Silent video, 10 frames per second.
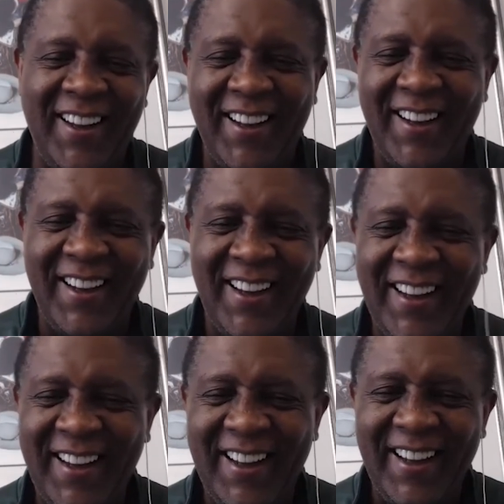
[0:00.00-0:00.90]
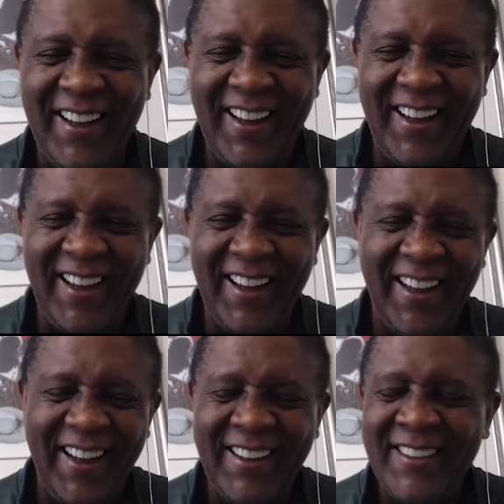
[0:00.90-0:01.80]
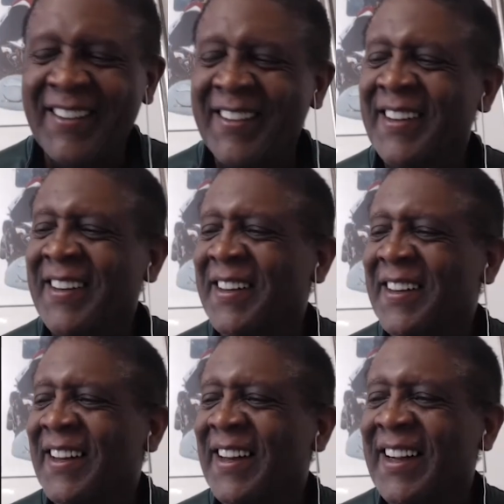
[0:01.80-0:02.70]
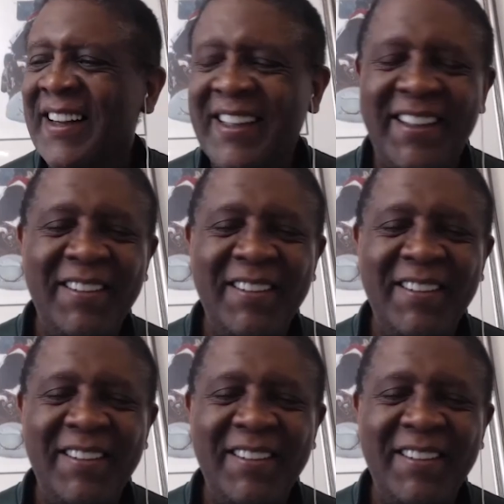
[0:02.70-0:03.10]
This person isn't speaking.